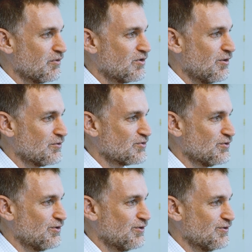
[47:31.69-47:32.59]

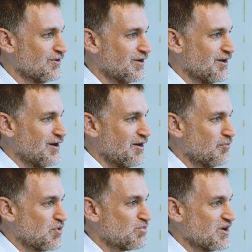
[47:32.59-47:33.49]
cultural
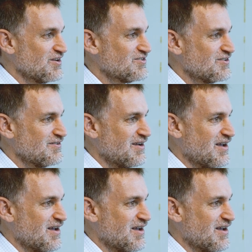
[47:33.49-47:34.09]
appropriation,